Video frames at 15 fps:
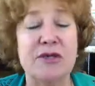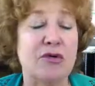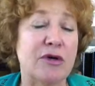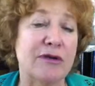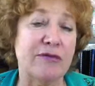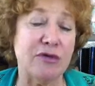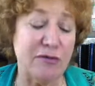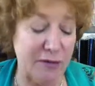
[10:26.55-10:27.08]
or
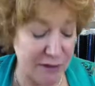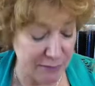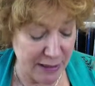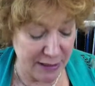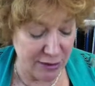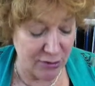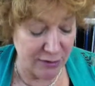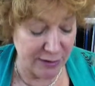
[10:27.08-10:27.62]
give you
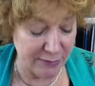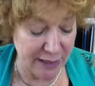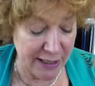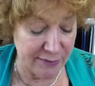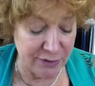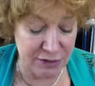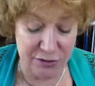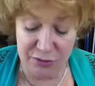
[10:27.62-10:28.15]
feedback on. I'm
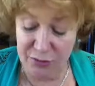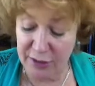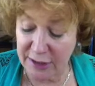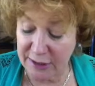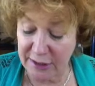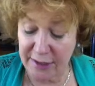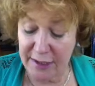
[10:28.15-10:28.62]
happy to do that.